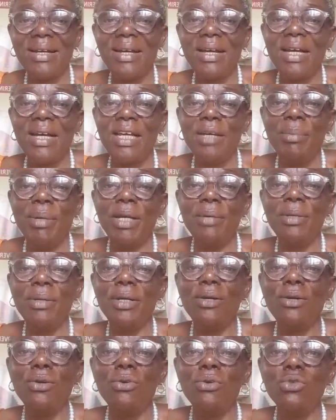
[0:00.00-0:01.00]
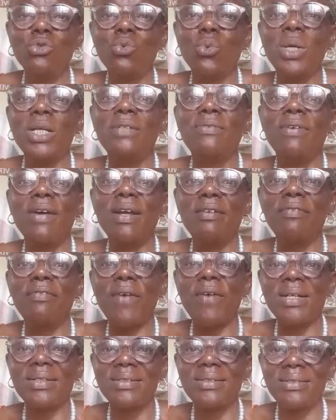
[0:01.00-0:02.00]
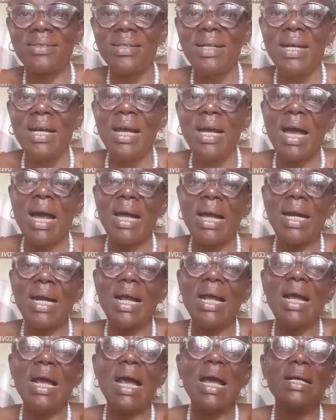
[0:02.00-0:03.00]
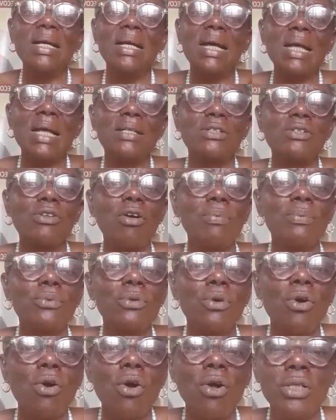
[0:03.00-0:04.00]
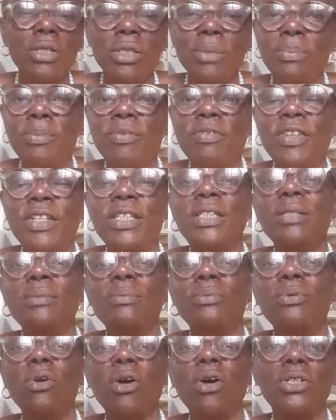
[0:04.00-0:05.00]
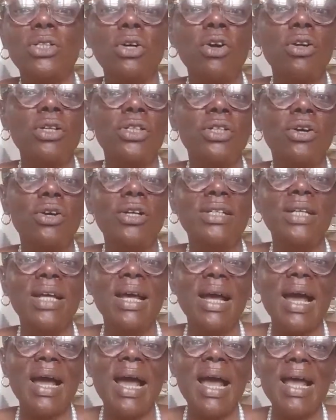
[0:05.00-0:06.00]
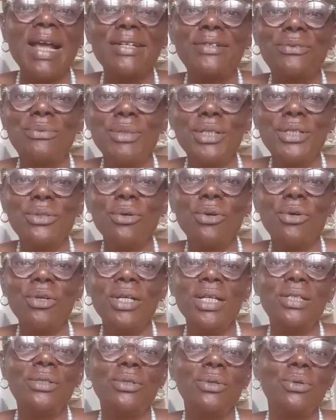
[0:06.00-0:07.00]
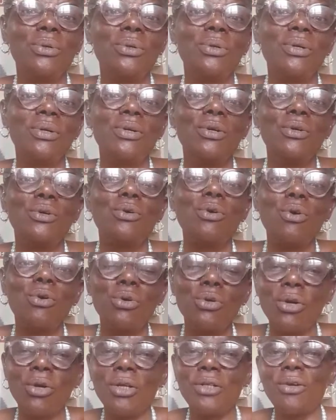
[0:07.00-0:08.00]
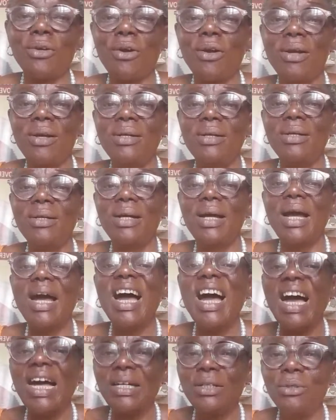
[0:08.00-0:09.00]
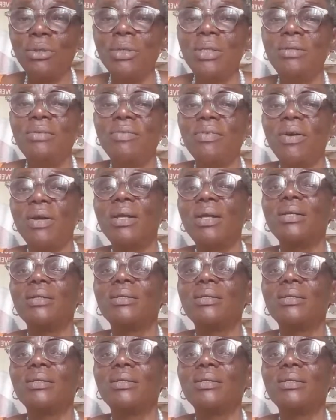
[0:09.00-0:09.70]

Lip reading: It made me lose weight very fast. And I stopped all the vegetable oils, all the oil. I switched only to coconut oil and olive oil.